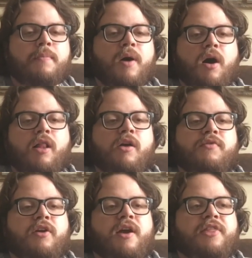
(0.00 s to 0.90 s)
But all
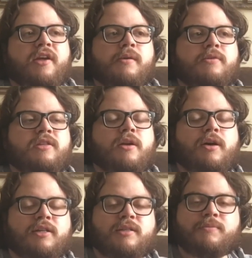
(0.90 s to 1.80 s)
over, I think it was an
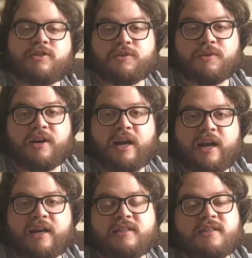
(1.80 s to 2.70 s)
awesome
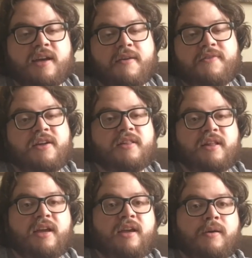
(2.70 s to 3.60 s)
story. It's
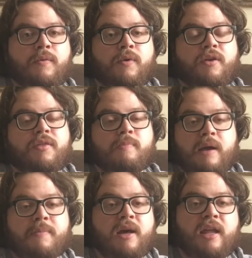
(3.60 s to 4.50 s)
definitely worth
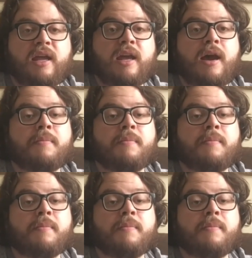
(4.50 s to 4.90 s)
my money.